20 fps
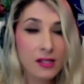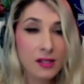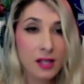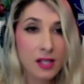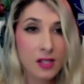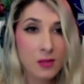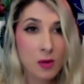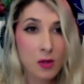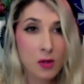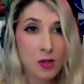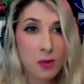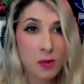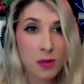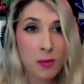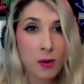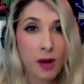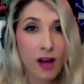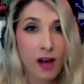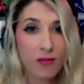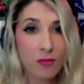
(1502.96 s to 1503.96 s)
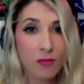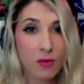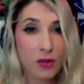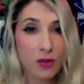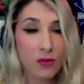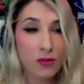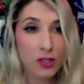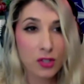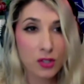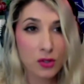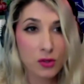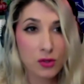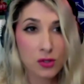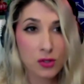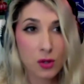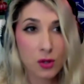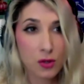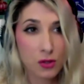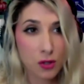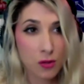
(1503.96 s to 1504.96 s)
because most people have moved to
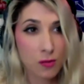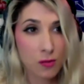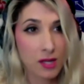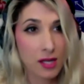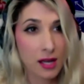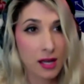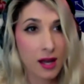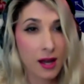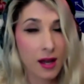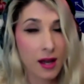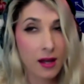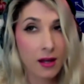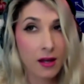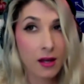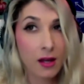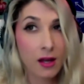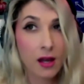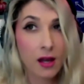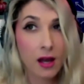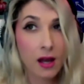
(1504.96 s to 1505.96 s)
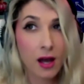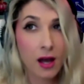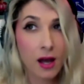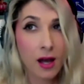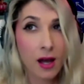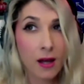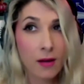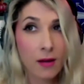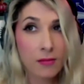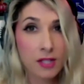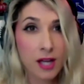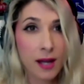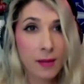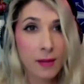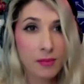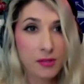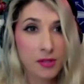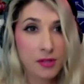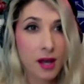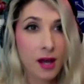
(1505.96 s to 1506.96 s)
social media
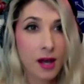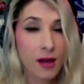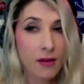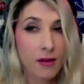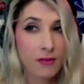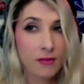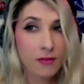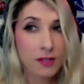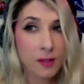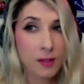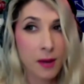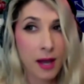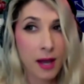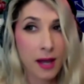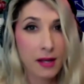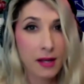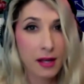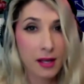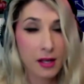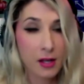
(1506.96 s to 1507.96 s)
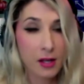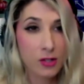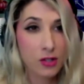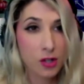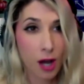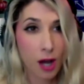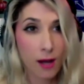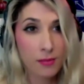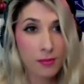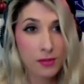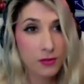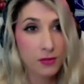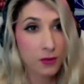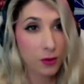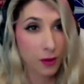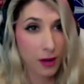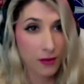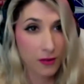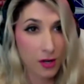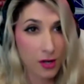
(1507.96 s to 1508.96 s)
types of dependent jobs for
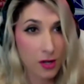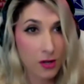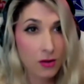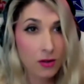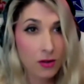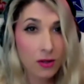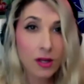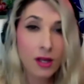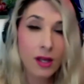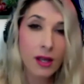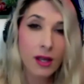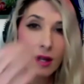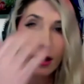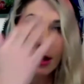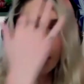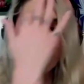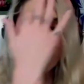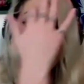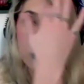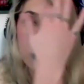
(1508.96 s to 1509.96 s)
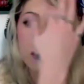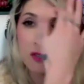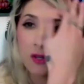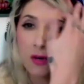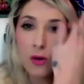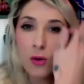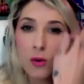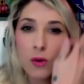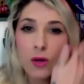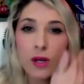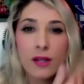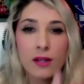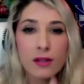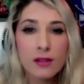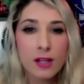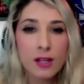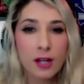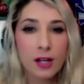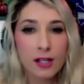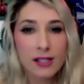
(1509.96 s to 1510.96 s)
revenue. And so
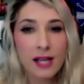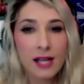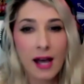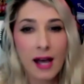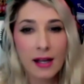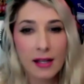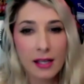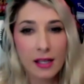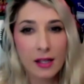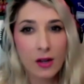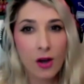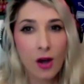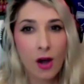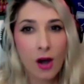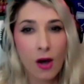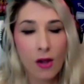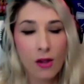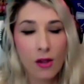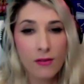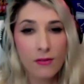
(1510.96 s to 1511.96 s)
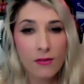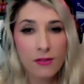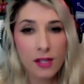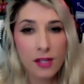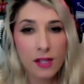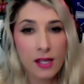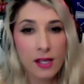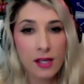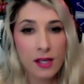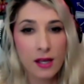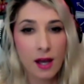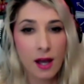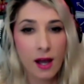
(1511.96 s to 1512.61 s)
they're attacking all of these